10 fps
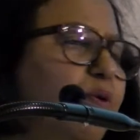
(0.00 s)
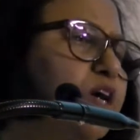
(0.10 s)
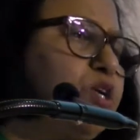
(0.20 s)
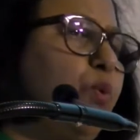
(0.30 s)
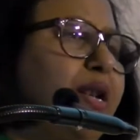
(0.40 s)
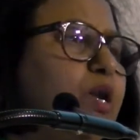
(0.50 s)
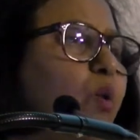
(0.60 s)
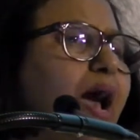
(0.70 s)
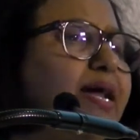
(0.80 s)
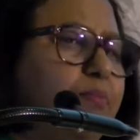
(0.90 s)
want to
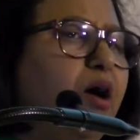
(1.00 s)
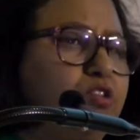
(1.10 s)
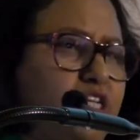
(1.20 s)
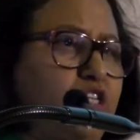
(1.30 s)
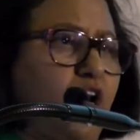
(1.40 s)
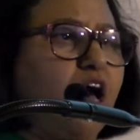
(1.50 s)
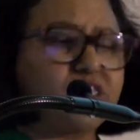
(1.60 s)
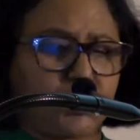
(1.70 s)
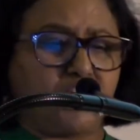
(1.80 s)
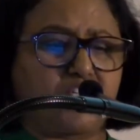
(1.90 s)
inquire about his
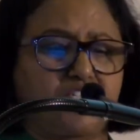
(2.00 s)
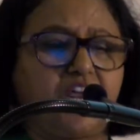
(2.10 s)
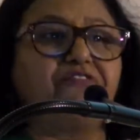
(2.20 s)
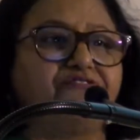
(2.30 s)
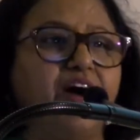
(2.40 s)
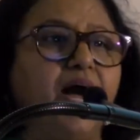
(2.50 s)
lost stuff.